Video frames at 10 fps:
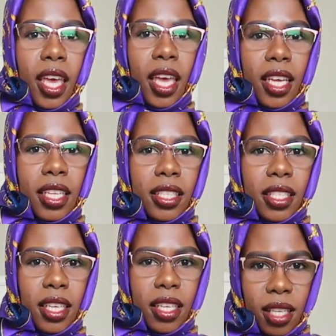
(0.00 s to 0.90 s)

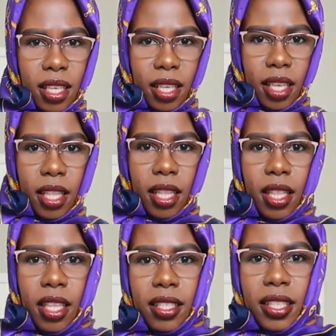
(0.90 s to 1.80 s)
And
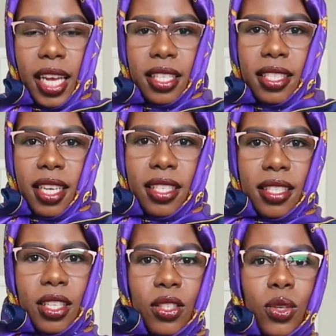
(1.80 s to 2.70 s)
this side
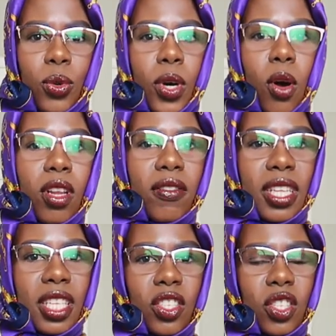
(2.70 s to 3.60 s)
doesn't so all of
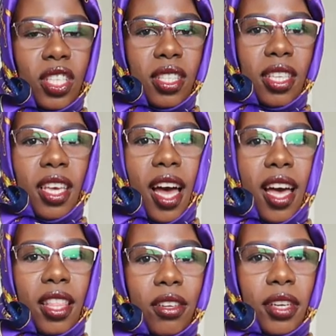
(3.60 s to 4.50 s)
it is just
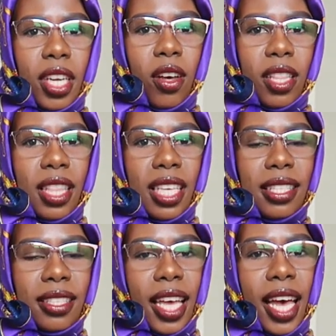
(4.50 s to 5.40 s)
gathering on
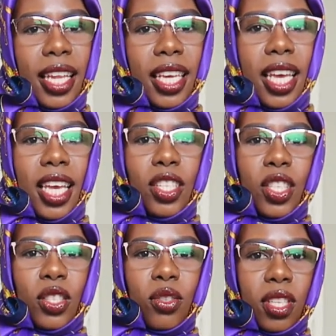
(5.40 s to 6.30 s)
this side
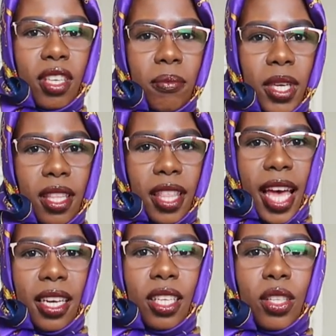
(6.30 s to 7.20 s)
just to give me
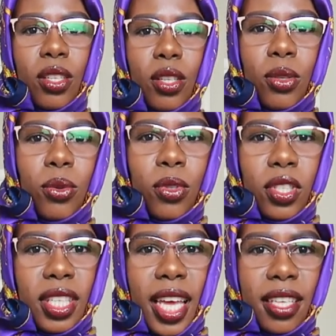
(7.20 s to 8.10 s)
that
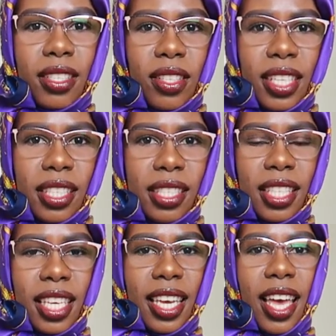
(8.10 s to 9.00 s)
illusion as you can
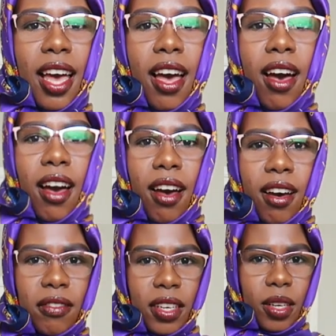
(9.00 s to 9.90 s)
see
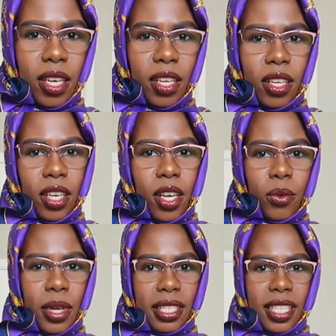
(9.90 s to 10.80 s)
of a
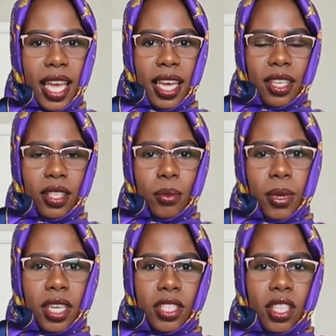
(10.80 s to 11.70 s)
rectangular
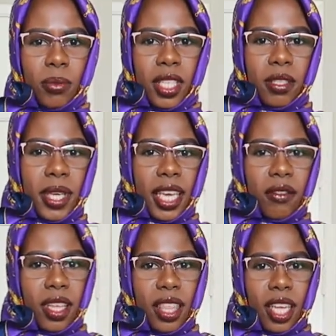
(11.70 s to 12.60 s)
body shape just make
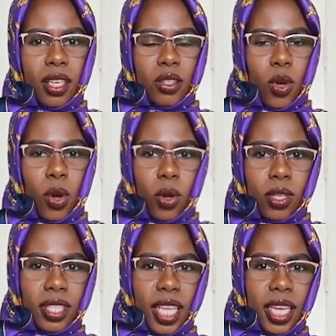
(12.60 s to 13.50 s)
everything
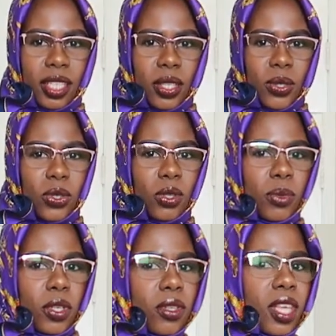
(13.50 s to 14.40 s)
all nice and
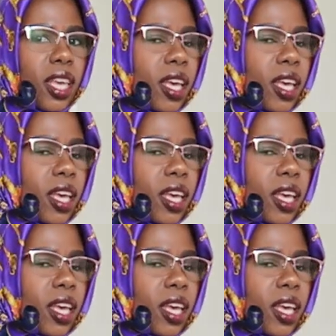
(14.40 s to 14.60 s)
smooth